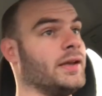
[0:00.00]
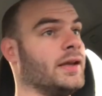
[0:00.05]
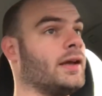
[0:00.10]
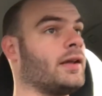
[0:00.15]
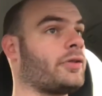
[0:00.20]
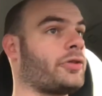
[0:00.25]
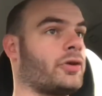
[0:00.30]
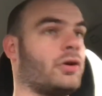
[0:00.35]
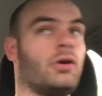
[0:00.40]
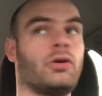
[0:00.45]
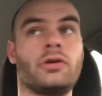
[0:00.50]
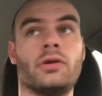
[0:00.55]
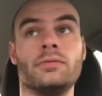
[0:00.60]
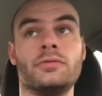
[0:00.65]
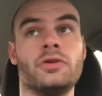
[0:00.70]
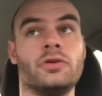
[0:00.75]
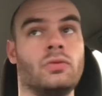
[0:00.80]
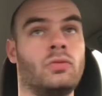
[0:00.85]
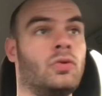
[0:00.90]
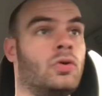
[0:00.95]
Yeah, throwing
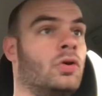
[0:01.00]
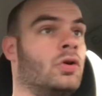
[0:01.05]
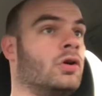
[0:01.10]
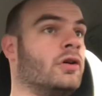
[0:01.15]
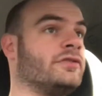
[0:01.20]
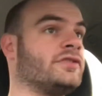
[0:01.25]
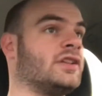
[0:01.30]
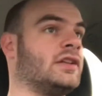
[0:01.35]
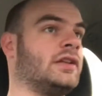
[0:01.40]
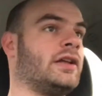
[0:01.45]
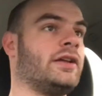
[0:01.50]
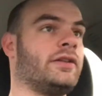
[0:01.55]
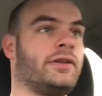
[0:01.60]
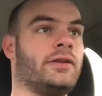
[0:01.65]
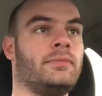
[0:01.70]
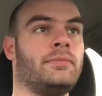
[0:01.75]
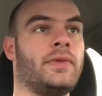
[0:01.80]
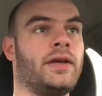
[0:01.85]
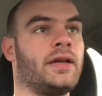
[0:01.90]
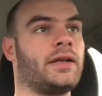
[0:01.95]
them to the wolves and letting
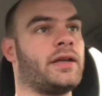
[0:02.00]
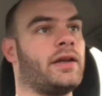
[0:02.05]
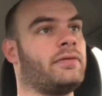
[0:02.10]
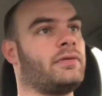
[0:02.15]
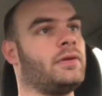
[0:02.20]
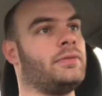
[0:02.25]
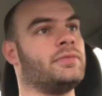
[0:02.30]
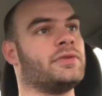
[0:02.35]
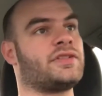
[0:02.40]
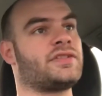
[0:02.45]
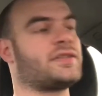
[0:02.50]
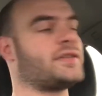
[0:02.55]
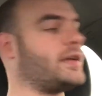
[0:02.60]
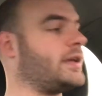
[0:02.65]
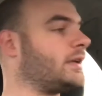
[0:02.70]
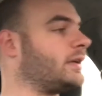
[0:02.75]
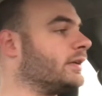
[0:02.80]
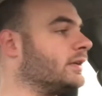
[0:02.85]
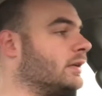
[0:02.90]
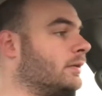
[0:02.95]
them make every
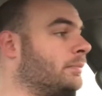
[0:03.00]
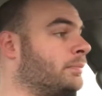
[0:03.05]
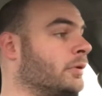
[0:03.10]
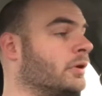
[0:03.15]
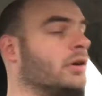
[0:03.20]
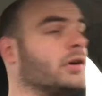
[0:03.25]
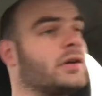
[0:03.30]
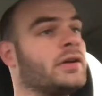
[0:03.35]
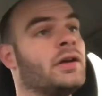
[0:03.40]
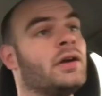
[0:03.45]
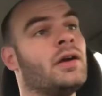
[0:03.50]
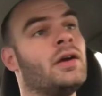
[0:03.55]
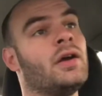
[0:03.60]
mistake in the book